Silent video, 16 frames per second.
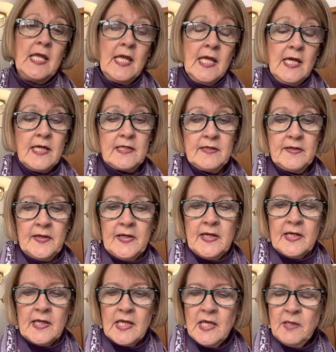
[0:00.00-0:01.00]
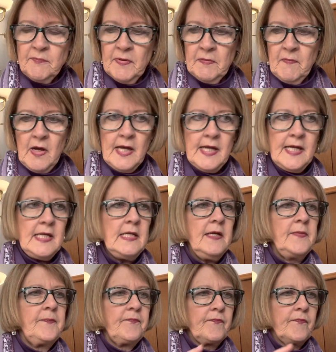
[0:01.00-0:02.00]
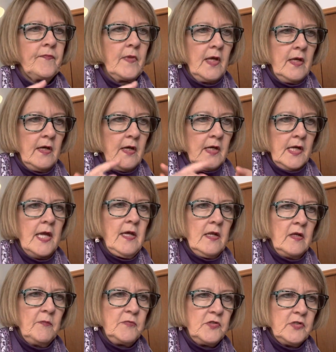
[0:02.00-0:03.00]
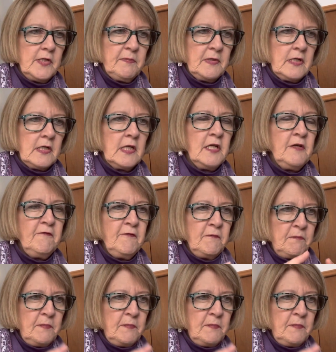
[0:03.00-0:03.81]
it. Keep in mind, again, objective,